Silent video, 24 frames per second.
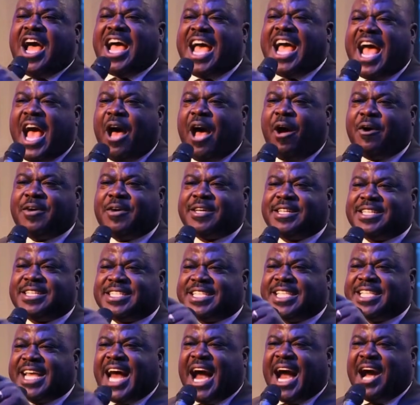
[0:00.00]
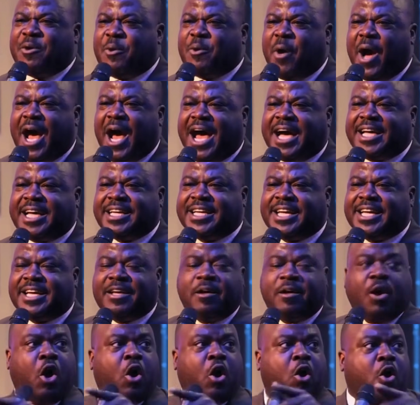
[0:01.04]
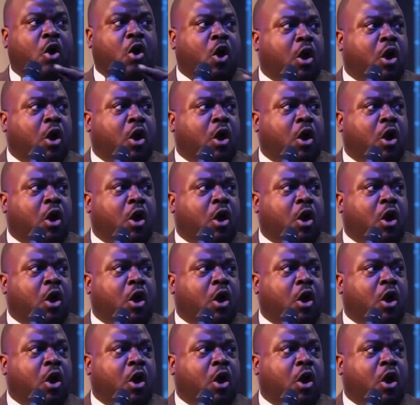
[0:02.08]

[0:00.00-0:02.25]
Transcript: Discovering the pathway to wealth